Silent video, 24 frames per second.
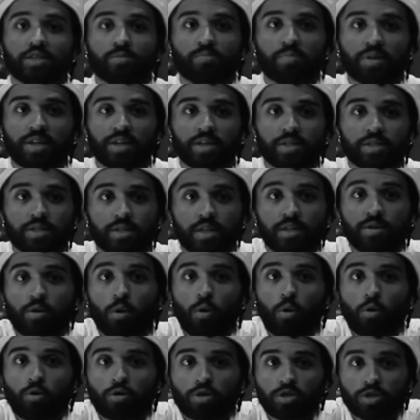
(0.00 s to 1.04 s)
its place in the
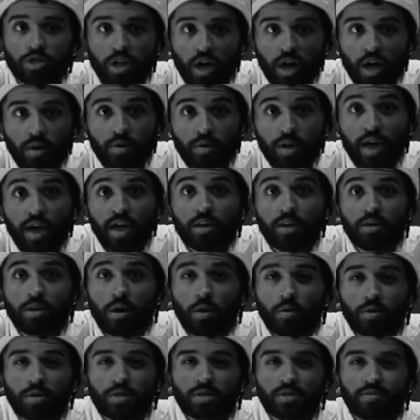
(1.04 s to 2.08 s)
horror genre and
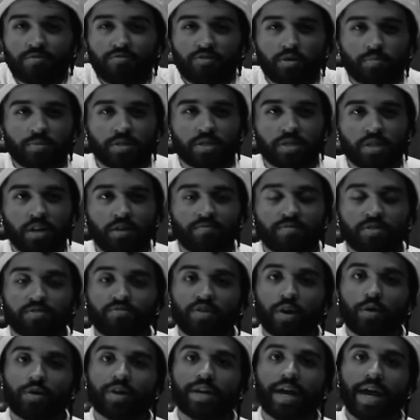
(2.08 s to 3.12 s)
noticed the film itself is
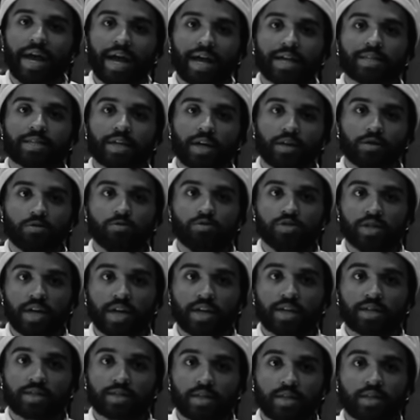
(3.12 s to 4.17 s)
very
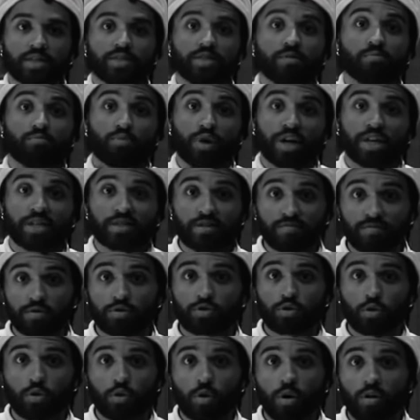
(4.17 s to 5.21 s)
anti-eugenics in its embrace of the
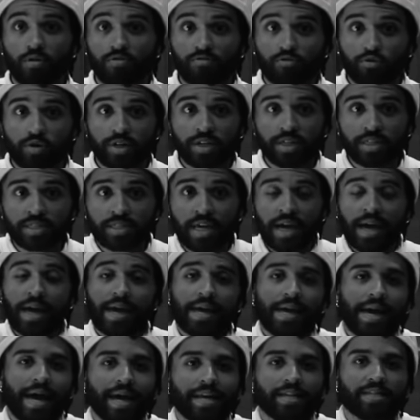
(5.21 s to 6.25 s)
so-called freaks
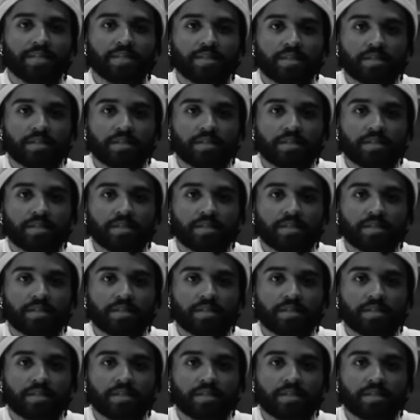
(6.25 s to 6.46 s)
and its